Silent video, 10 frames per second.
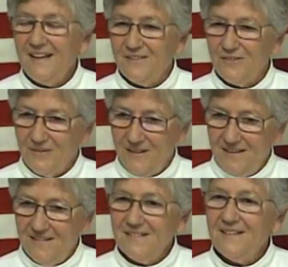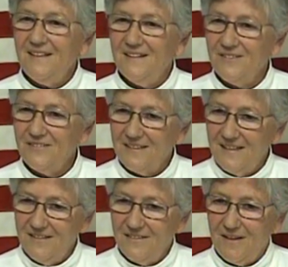and so they, he is the
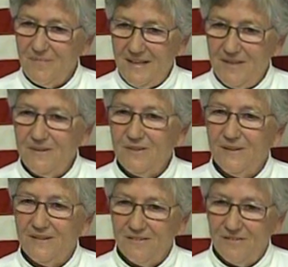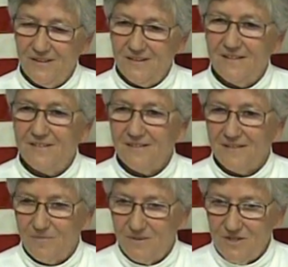liaison man between the civilians
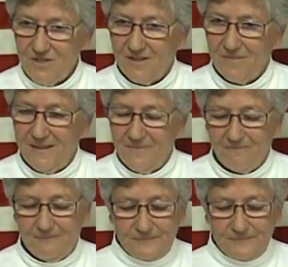and the British Army.